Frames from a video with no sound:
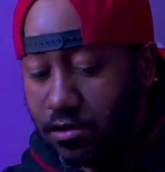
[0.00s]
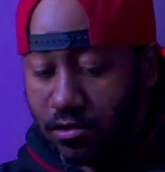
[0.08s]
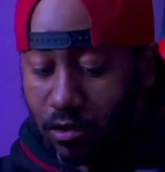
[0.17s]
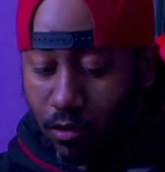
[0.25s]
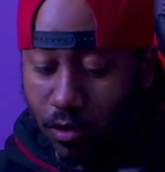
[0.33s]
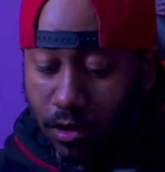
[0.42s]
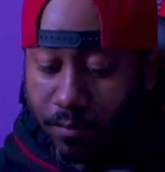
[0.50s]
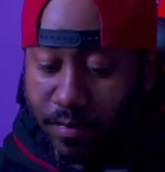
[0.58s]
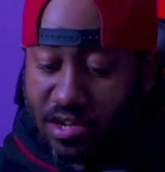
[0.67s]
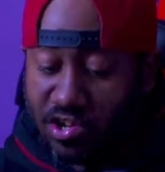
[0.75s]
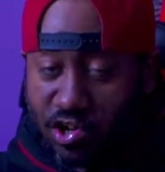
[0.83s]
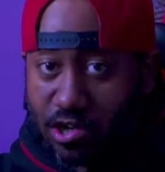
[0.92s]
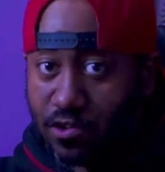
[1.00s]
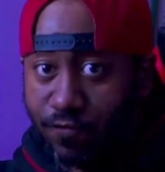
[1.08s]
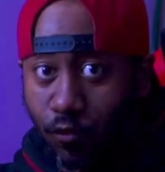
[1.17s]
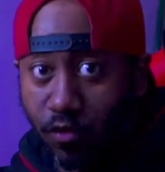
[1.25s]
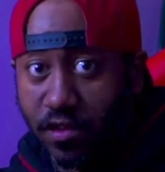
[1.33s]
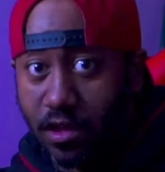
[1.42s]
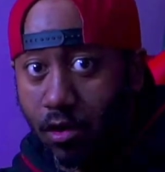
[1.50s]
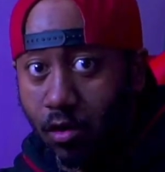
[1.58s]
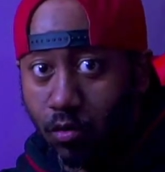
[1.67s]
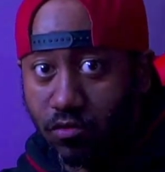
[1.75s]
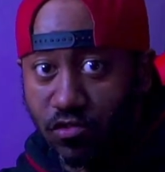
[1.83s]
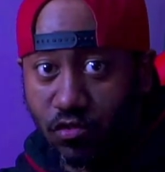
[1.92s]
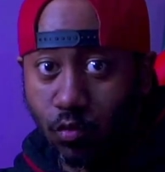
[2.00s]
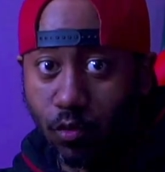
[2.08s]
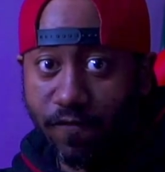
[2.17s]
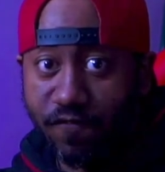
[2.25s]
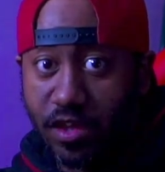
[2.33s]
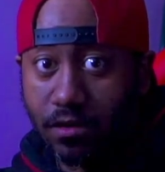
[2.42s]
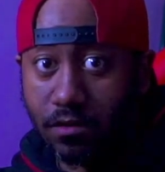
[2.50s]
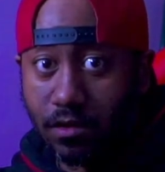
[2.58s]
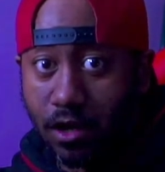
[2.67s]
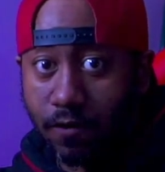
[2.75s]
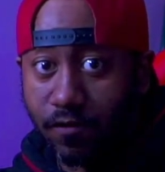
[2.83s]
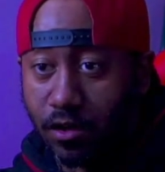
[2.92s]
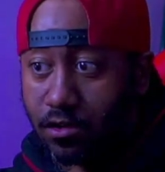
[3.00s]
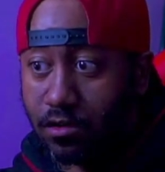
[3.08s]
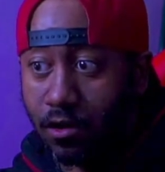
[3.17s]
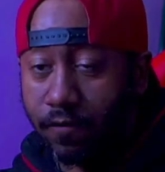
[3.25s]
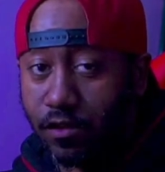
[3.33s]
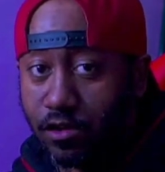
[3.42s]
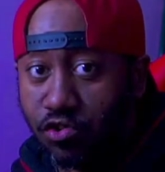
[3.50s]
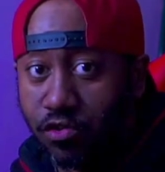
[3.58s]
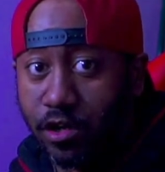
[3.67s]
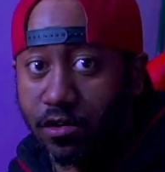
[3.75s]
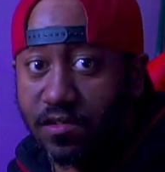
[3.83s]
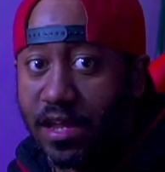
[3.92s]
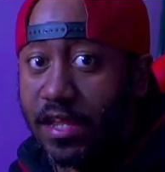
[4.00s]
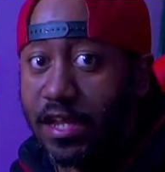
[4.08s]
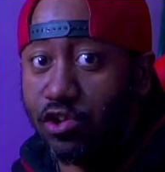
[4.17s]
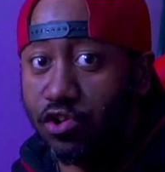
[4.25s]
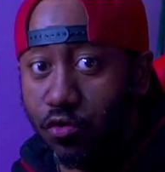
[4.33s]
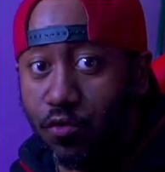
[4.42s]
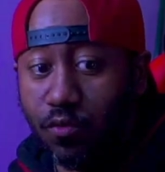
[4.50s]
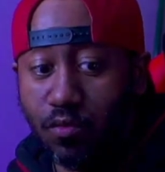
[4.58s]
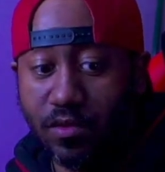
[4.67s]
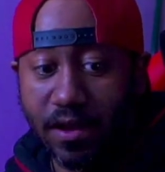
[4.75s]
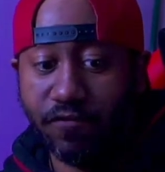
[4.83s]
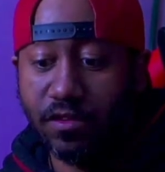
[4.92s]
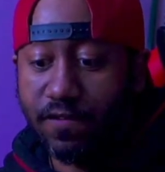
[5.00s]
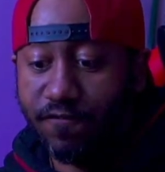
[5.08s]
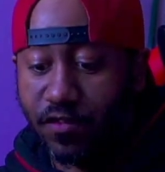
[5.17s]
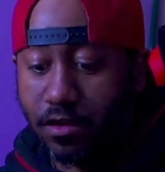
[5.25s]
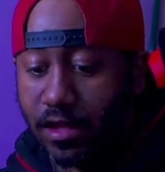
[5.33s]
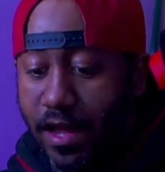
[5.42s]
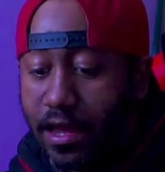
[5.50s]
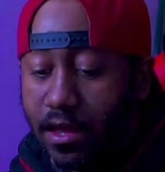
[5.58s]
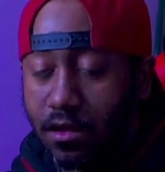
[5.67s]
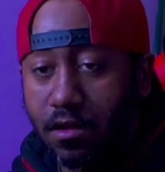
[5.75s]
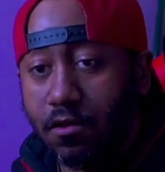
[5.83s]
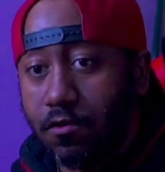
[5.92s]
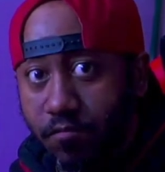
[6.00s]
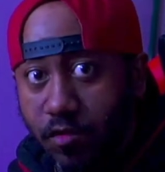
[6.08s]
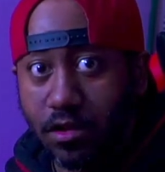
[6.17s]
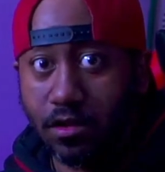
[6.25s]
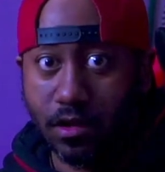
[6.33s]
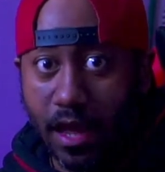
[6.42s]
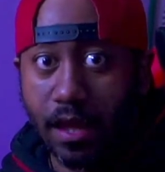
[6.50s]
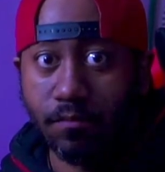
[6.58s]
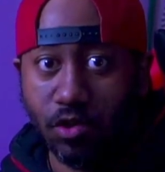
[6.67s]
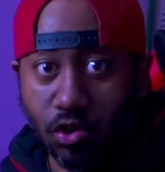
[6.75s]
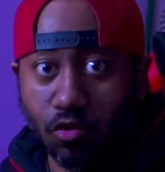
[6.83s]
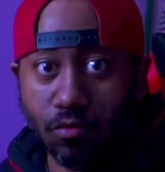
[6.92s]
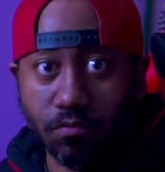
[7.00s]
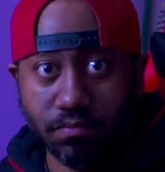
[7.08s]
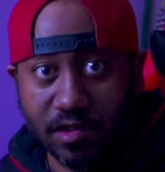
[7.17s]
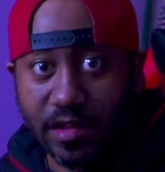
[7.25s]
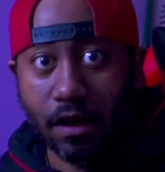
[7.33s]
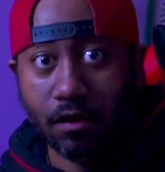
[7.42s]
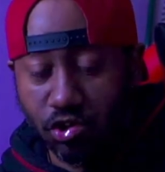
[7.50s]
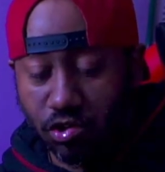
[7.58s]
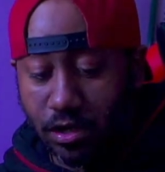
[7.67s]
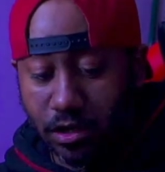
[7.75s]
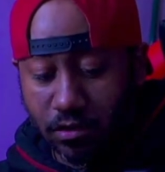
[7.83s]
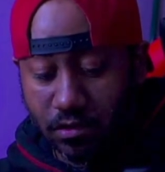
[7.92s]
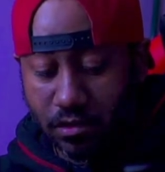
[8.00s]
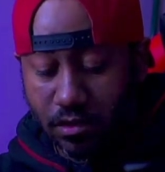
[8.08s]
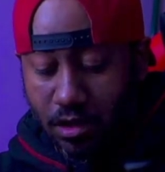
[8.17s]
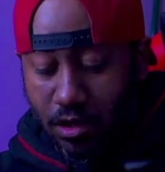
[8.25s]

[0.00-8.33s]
So it's just for the old school feel of the triggers, and they do definitely feel like GameCube style triggers.